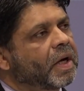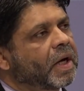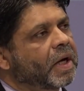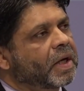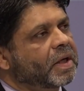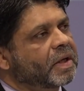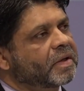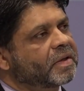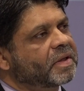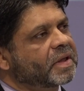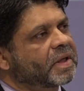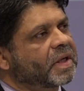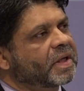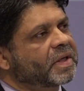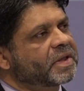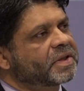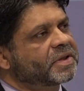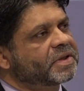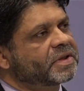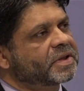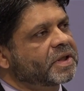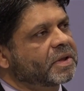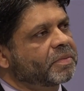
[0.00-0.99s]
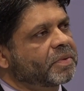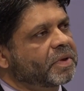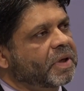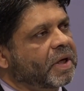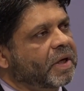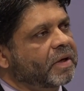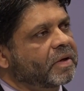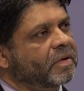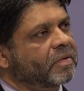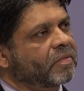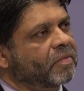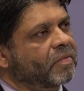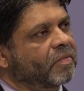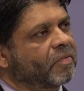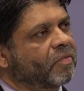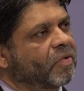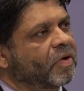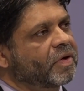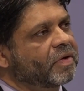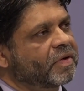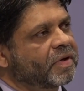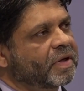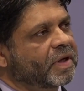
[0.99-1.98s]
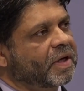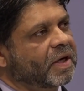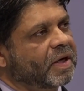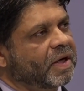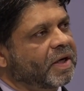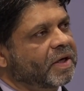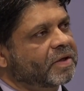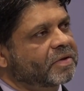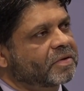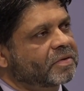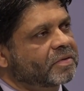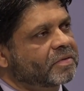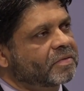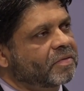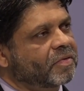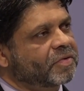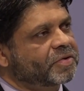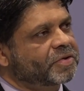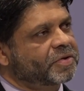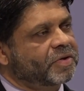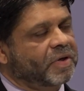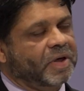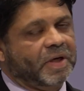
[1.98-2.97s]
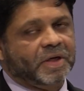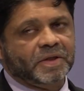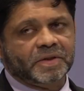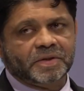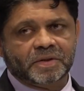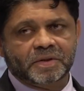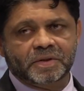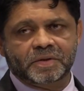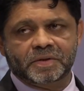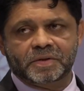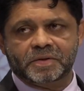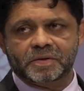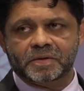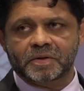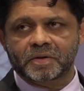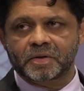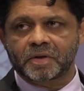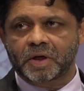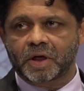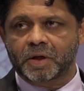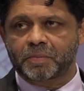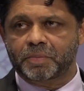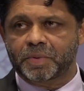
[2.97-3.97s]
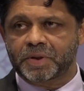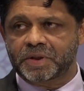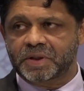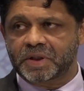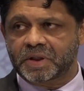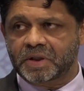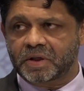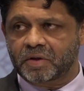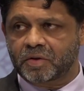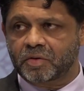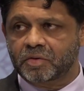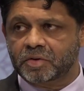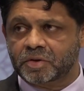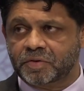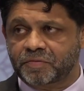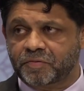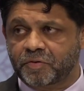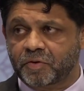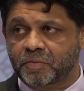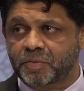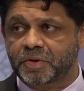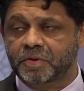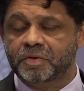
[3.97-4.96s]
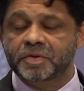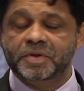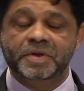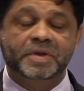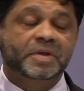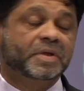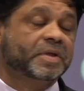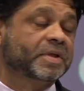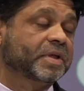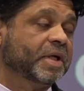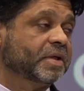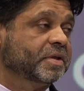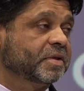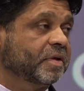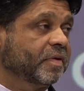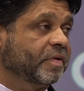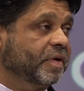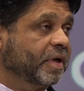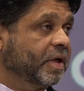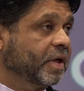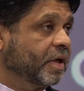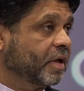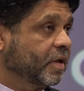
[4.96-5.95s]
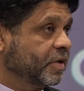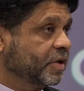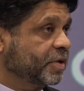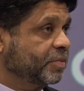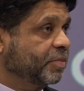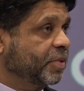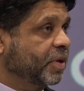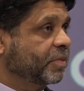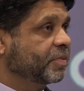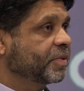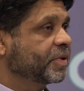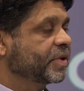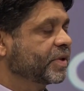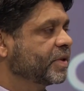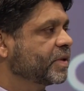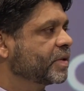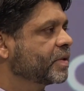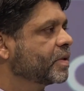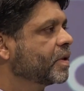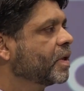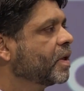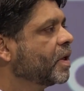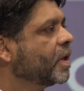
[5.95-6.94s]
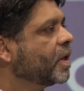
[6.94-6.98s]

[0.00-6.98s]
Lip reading: And I think, ladies and gentlemen, one thing I'd like to also ask is, in particular, those of you who will be using this lecture theatre, these premises,